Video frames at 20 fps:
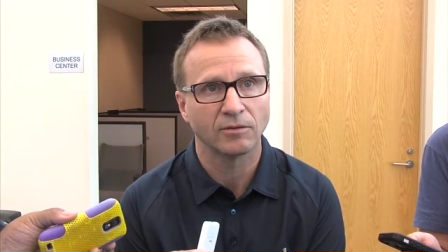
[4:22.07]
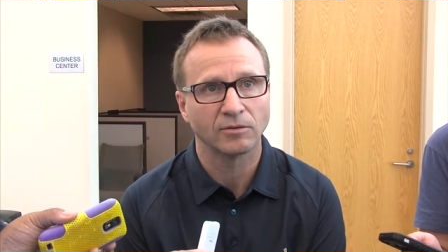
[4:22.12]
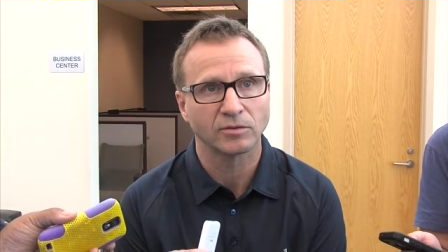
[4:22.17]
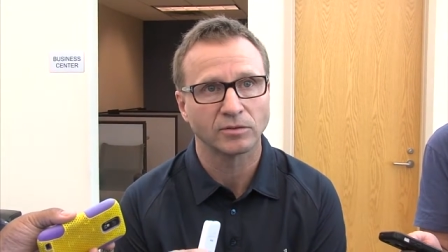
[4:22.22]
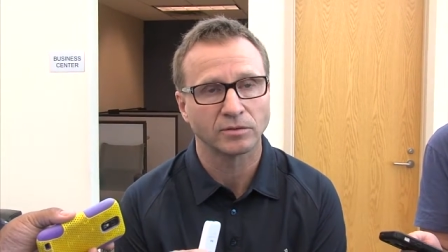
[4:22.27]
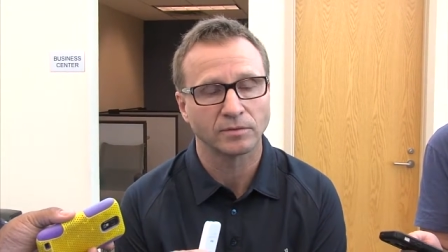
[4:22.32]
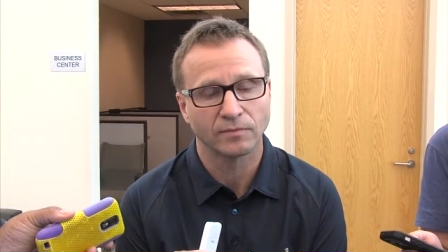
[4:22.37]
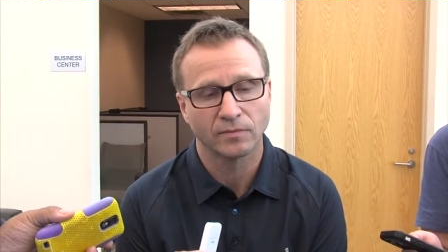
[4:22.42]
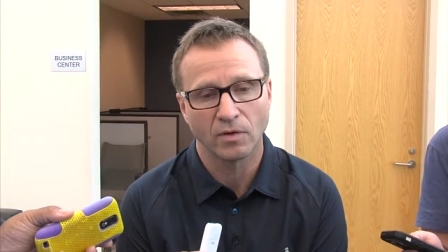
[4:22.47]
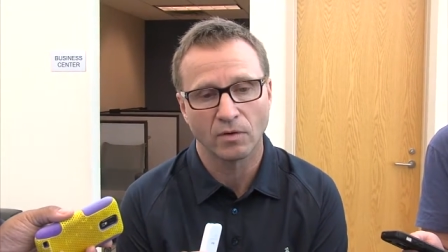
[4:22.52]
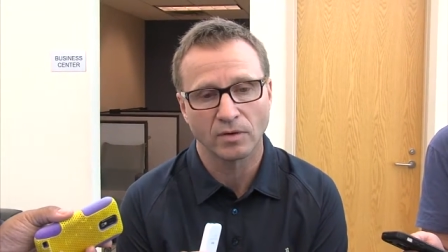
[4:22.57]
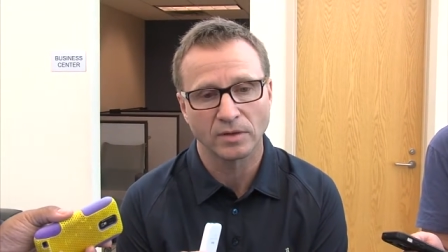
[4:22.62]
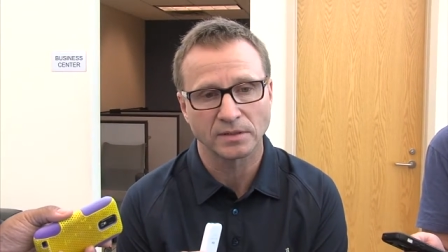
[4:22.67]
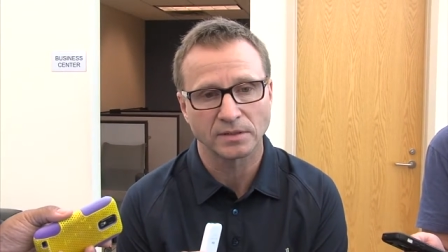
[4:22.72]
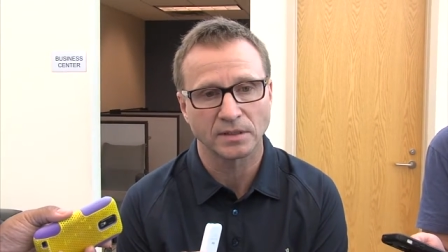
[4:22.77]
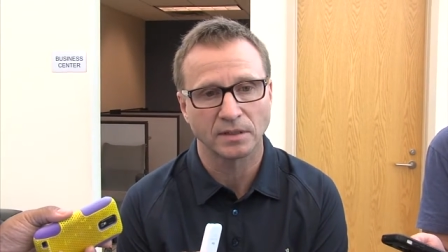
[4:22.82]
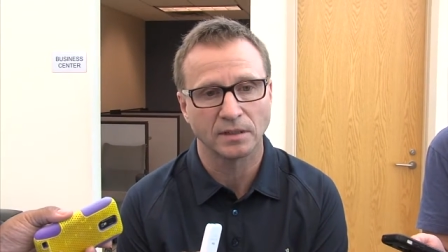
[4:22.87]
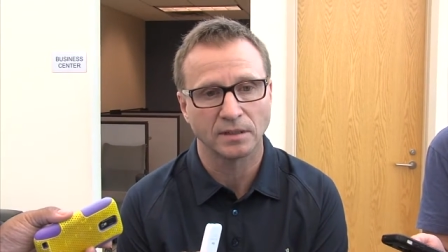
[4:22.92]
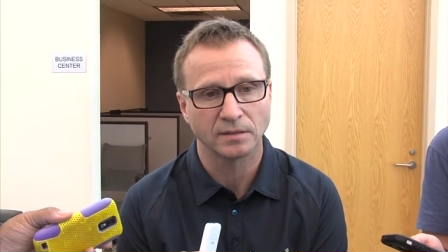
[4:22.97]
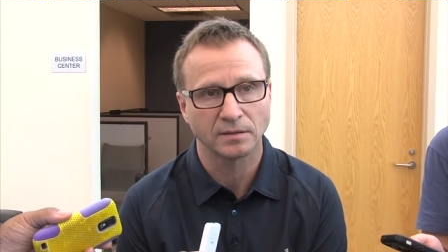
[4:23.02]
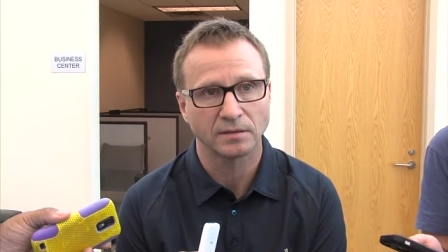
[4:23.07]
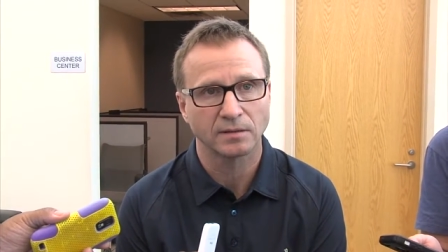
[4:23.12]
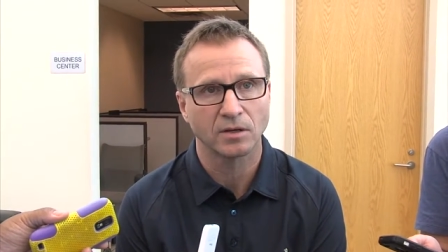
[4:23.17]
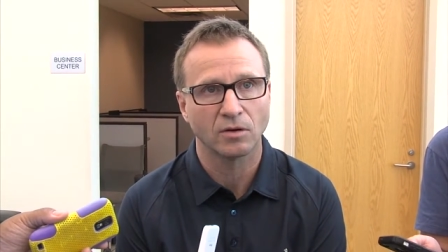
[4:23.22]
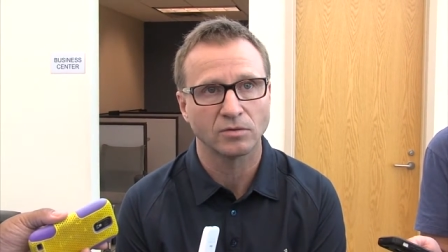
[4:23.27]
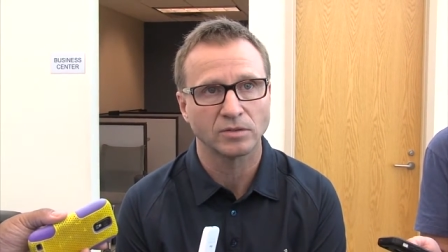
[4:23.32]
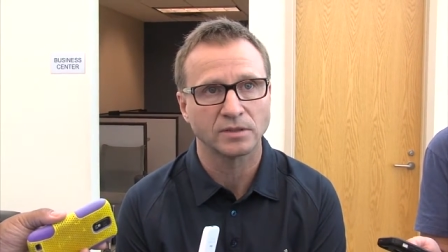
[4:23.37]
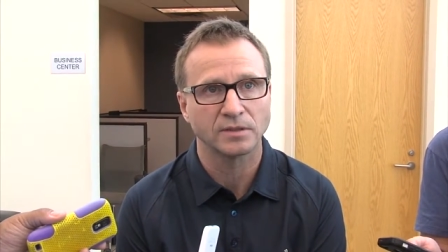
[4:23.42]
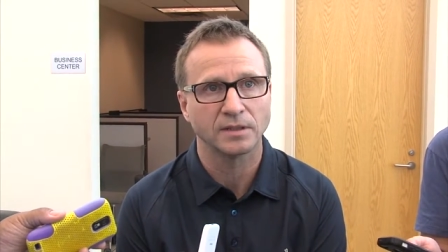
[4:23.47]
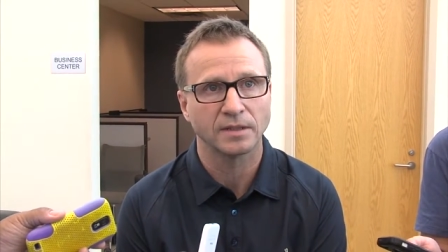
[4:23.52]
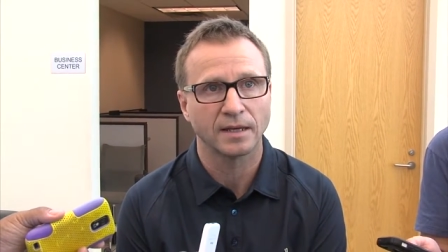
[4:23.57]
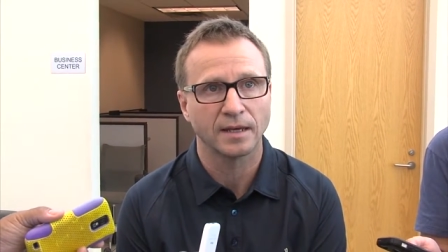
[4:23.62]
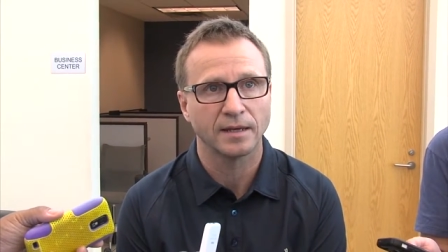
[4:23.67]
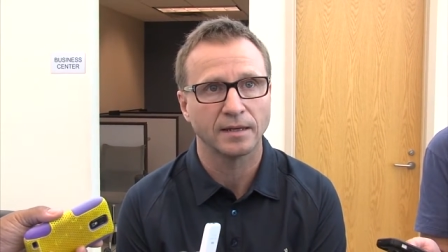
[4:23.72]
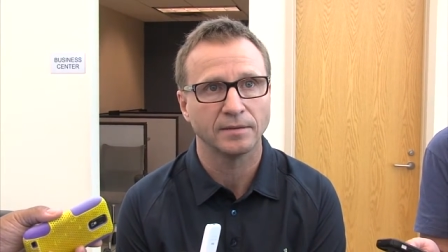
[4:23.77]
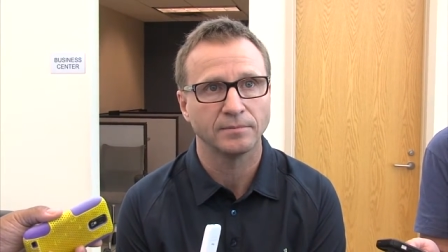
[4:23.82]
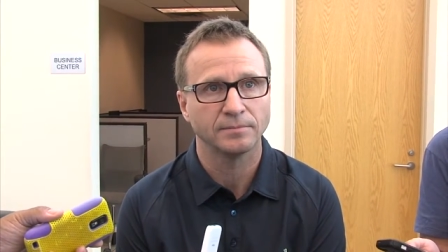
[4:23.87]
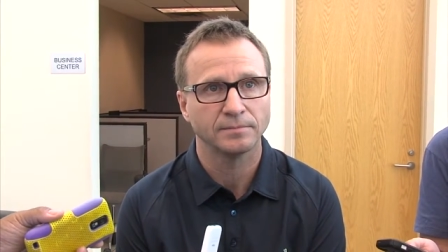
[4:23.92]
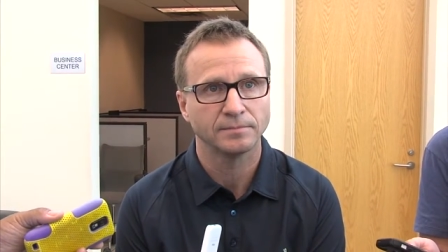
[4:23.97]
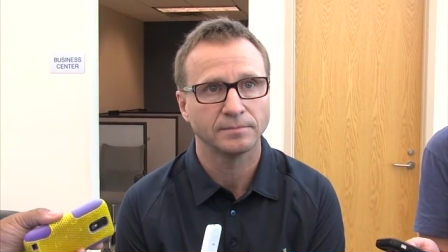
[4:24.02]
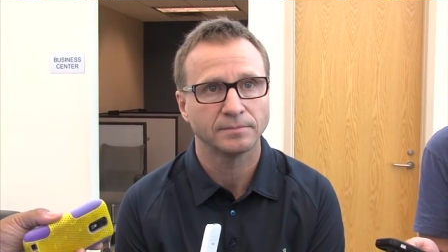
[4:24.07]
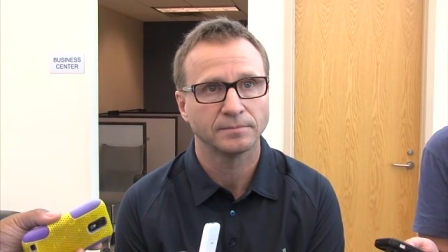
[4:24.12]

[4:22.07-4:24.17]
I was focused on coaching the game.